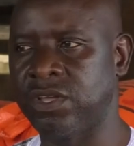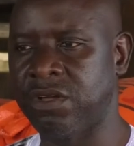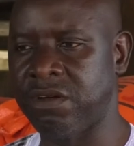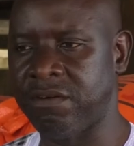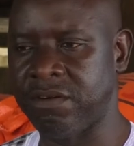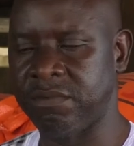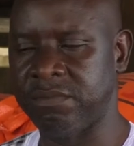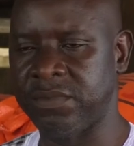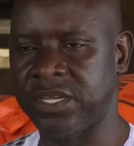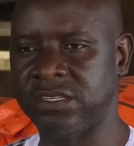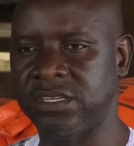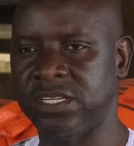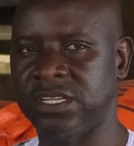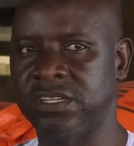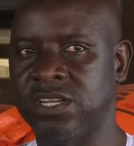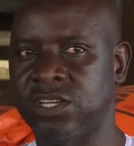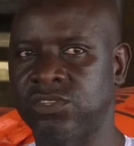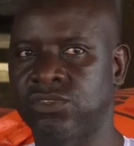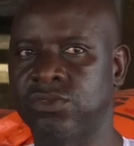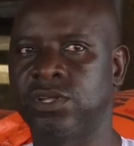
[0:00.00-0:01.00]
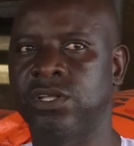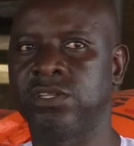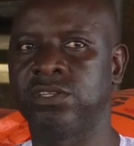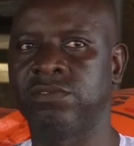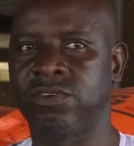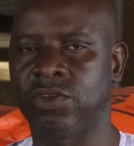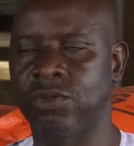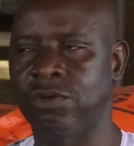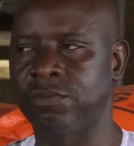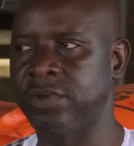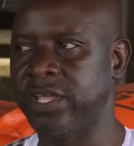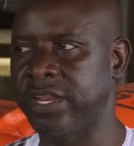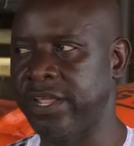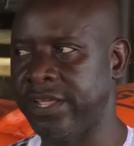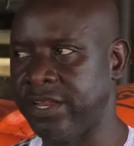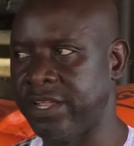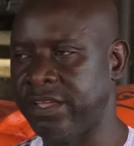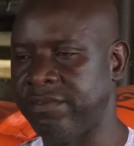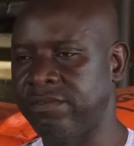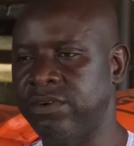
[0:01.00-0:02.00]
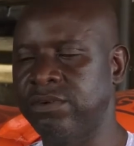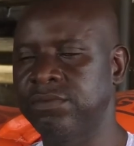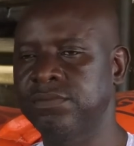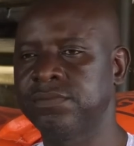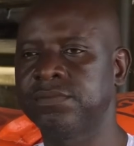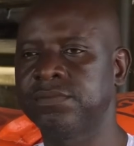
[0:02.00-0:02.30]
the government in national development endeavor.